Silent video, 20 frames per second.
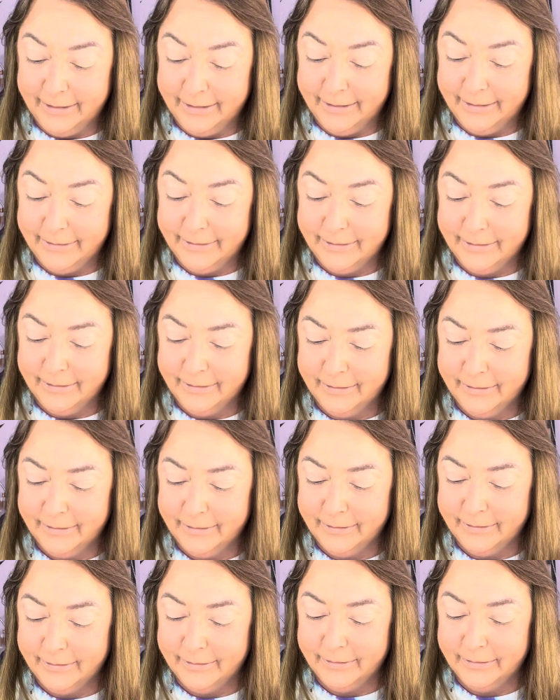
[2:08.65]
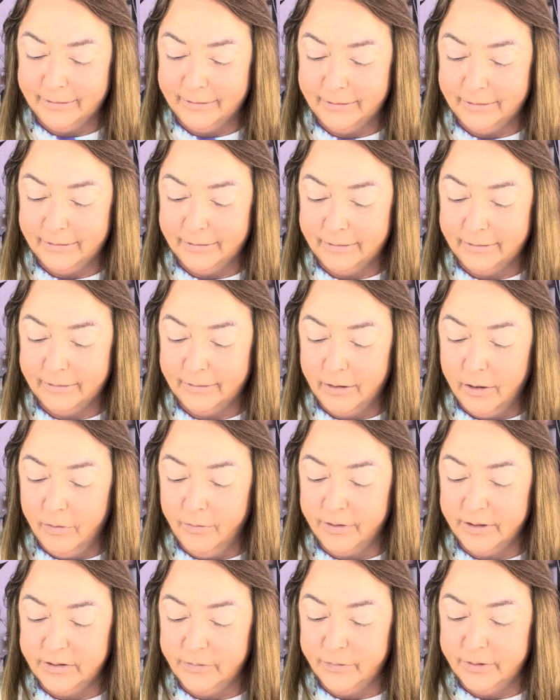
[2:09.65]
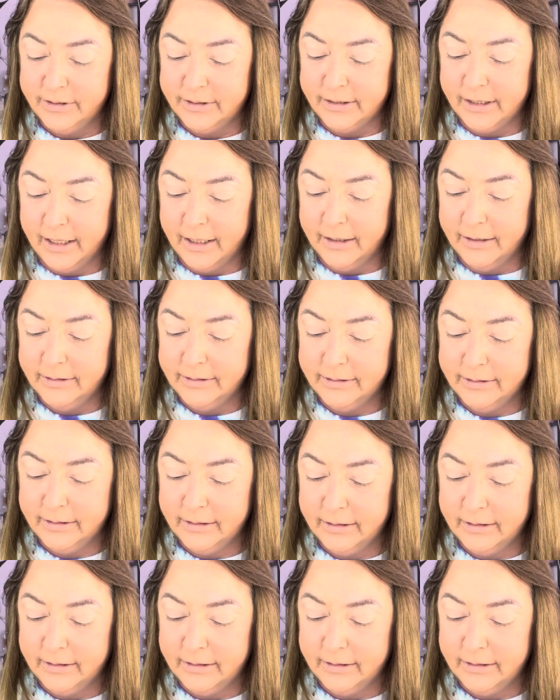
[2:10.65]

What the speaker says: it. Oh, this one's nice.